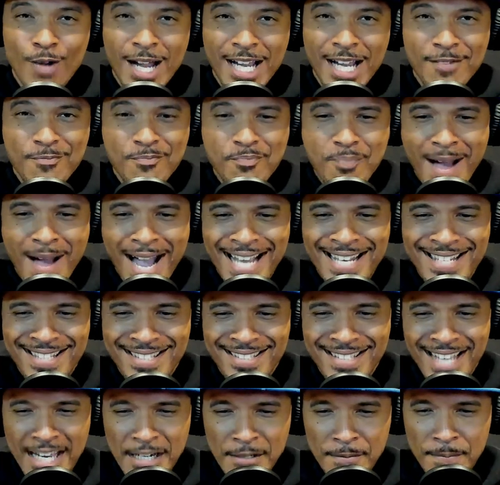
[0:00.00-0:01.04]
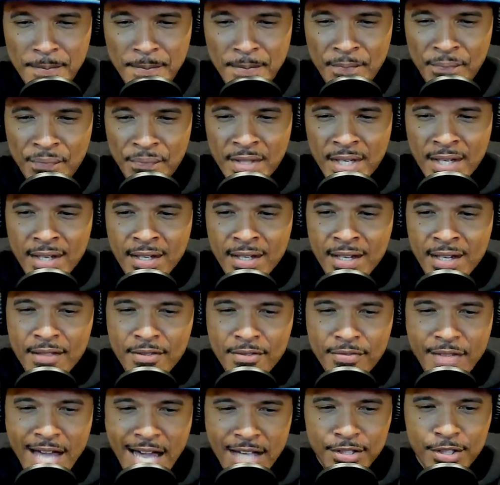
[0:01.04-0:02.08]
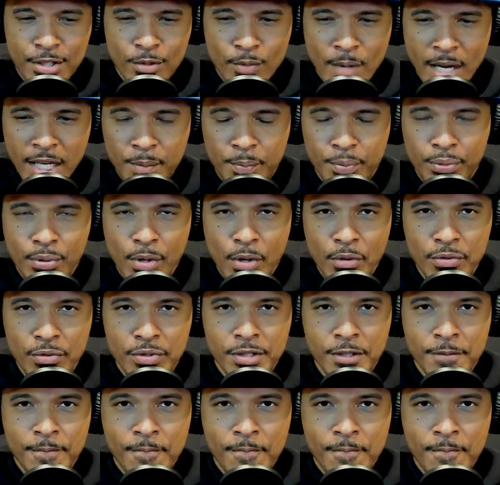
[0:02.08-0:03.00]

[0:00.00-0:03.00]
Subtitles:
mindset, and that's the right approach."